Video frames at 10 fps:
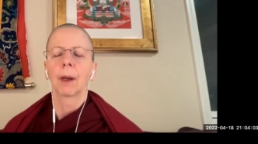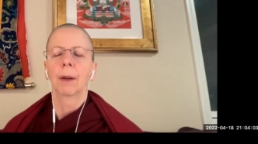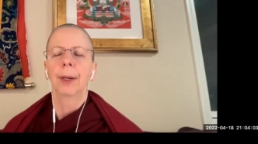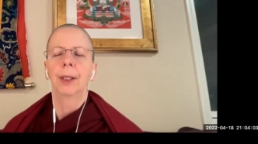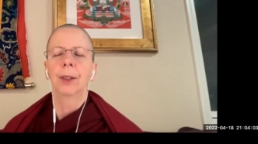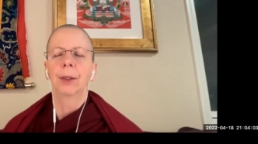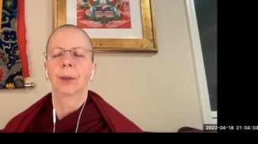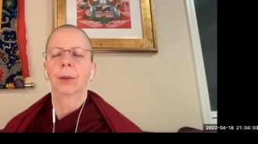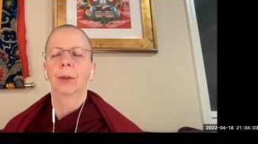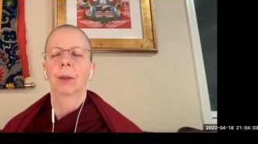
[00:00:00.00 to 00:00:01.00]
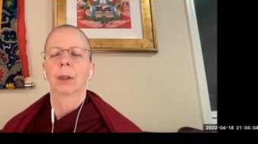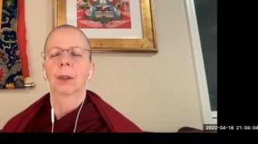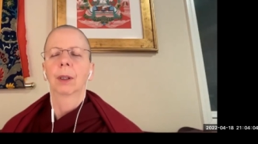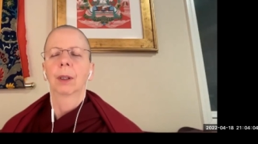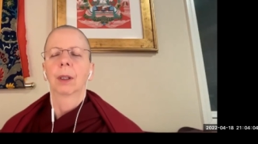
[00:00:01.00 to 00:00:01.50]
And imagine your
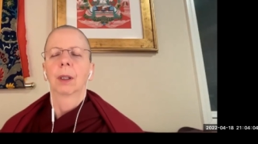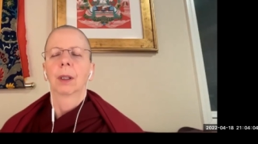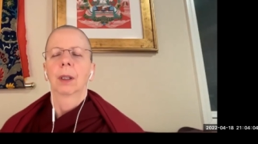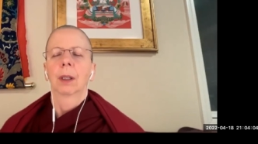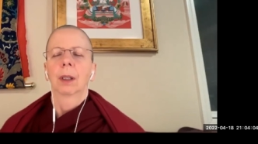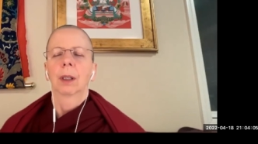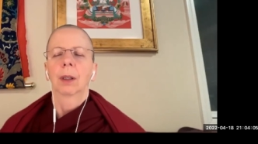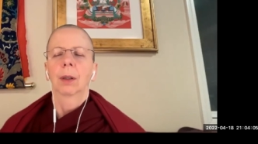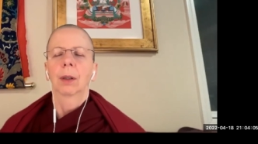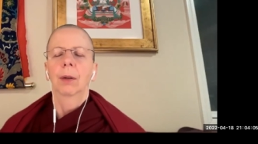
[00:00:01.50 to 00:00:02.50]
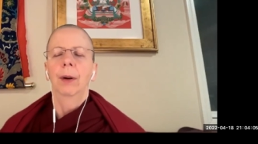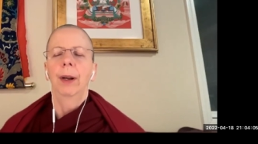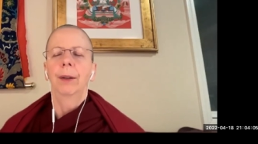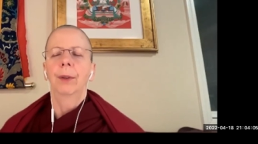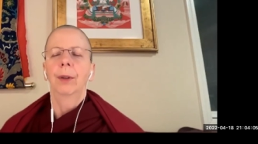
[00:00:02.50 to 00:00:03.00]
the
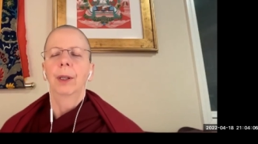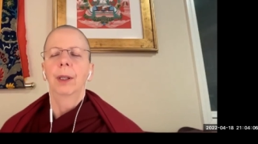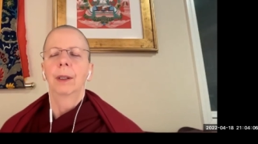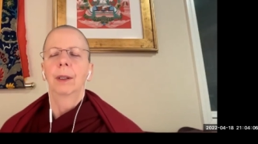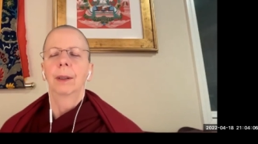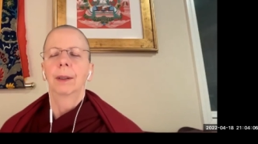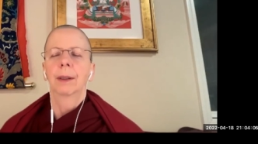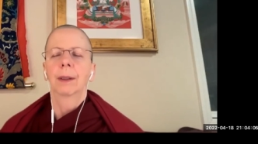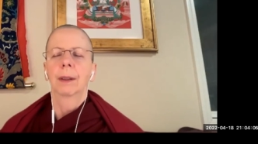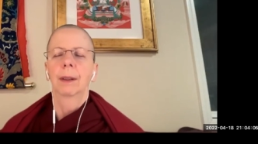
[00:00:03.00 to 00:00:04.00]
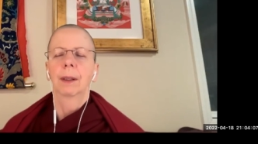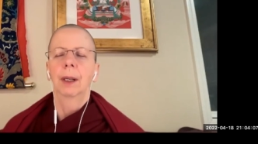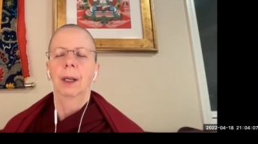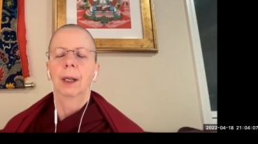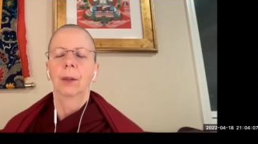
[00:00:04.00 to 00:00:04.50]
crown of your head is
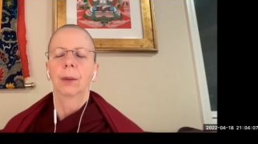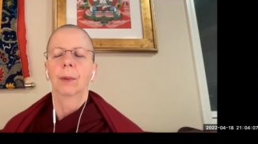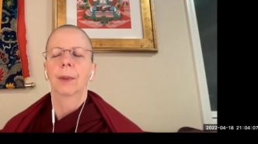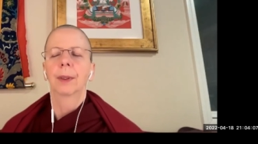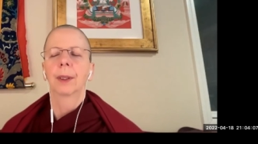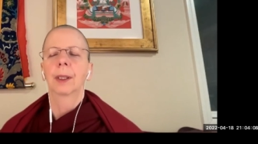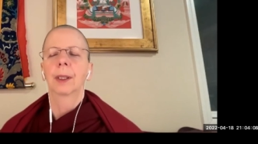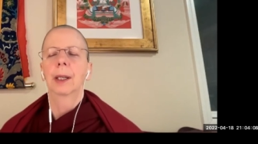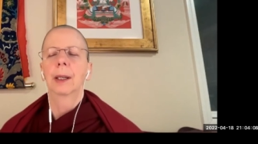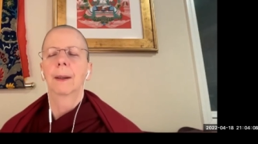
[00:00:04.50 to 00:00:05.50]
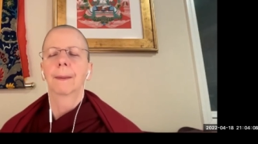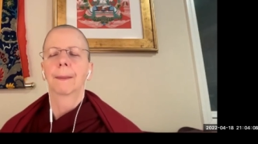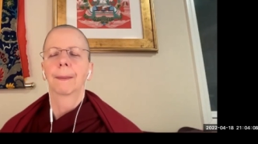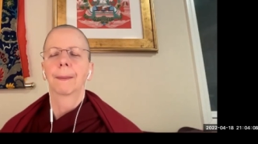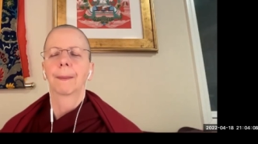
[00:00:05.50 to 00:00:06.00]
heading towards the ceiling.
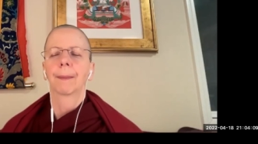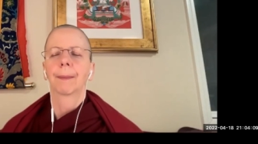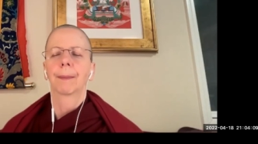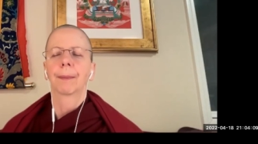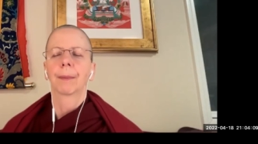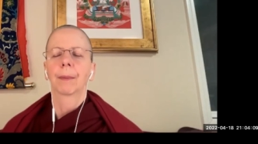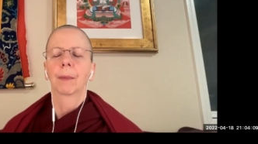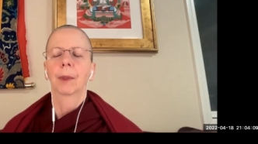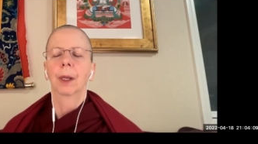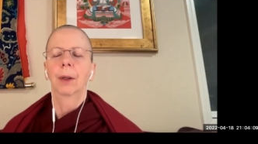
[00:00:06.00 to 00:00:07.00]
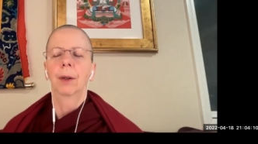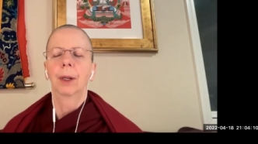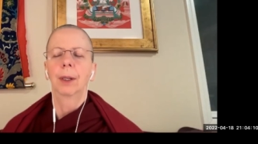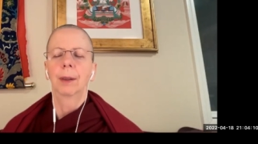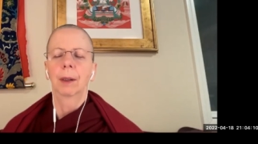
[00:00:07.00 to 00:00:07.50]
Now your
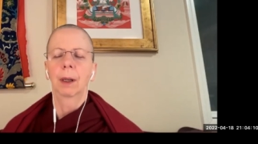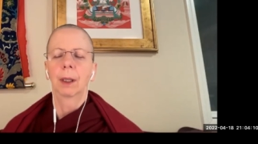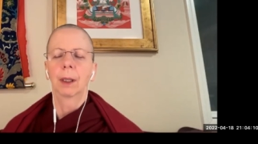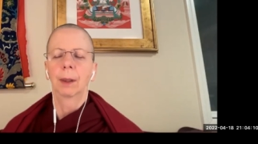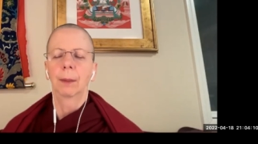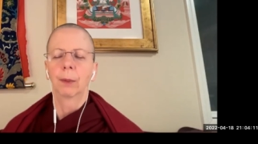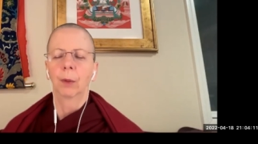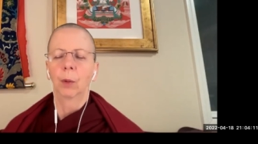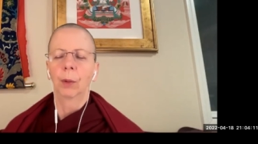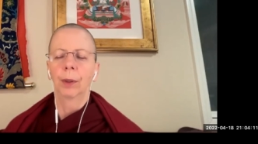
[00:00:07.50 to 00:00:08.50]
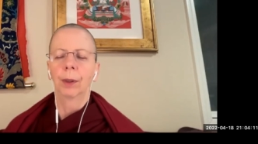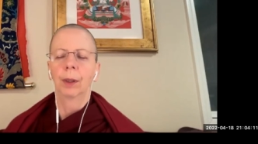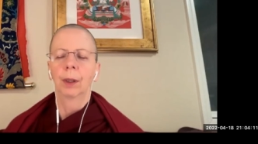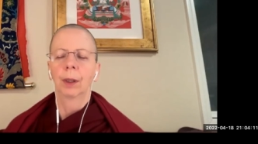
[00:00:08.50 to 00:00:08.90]
head is slightly tipped forward,